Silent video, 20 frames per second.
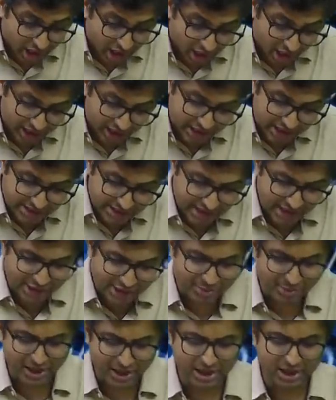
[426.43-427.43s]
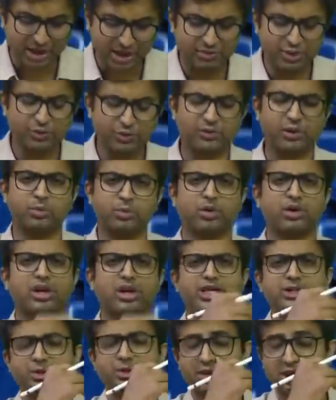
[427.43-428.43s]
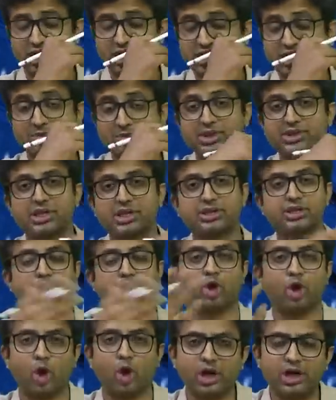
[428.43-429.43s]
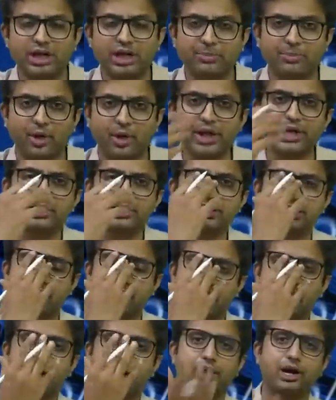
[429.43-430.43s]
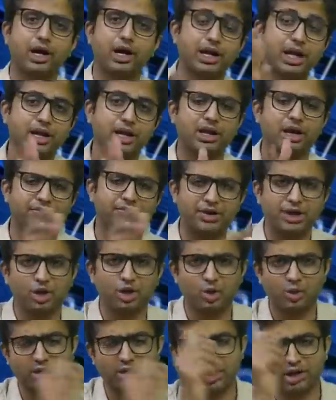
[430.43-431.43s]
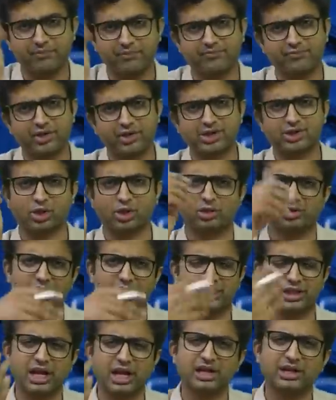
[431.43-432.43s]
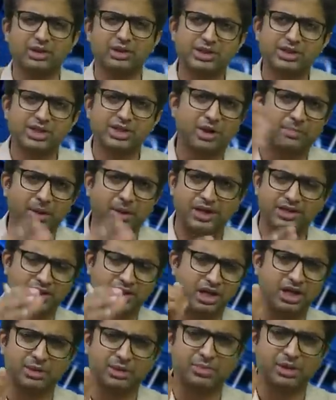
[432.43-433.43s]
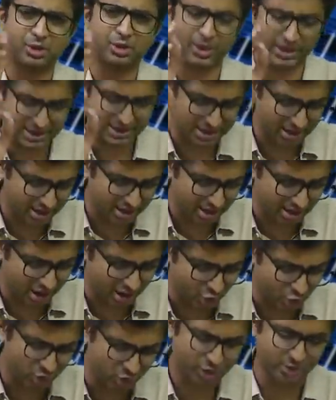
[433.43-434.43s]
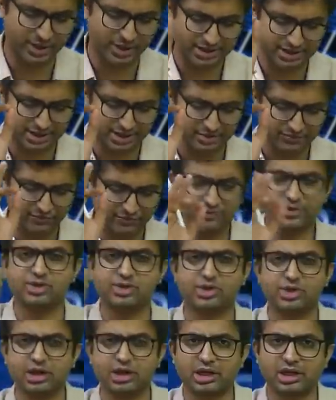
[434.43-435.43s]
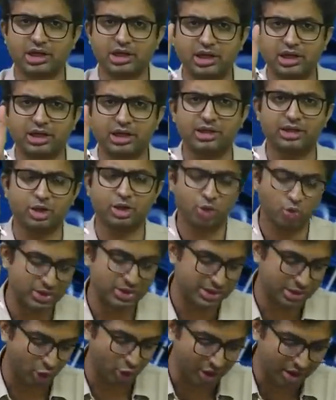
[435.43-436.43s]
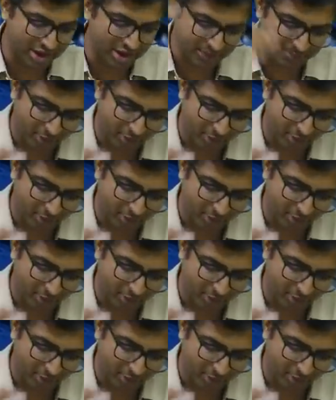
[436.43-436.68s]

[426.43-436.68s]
Again, 6B, revenue from contracts with customers. This is on loyalty points. Again, a video is already there. It is a past RTP question, a good question, which includes loyalty